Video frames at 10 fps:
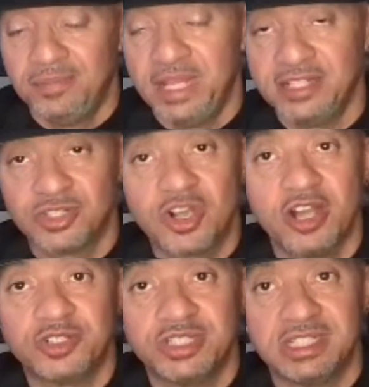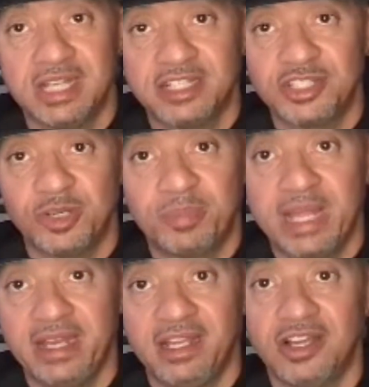laser cartridge unless you're
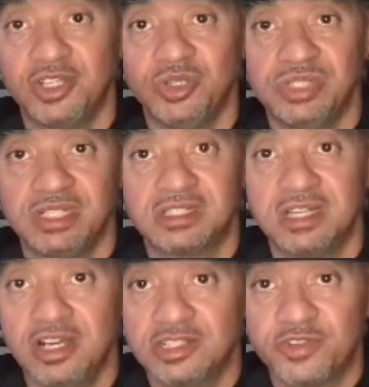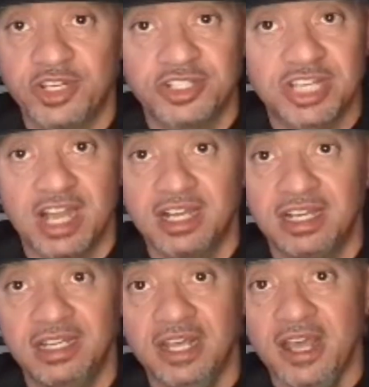planning on using slugs for your
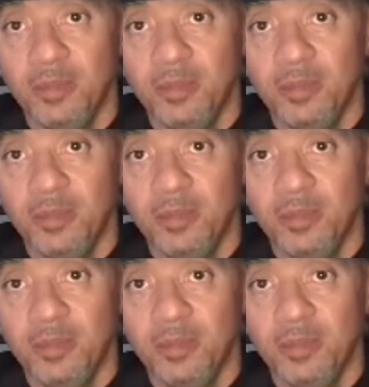shotgun,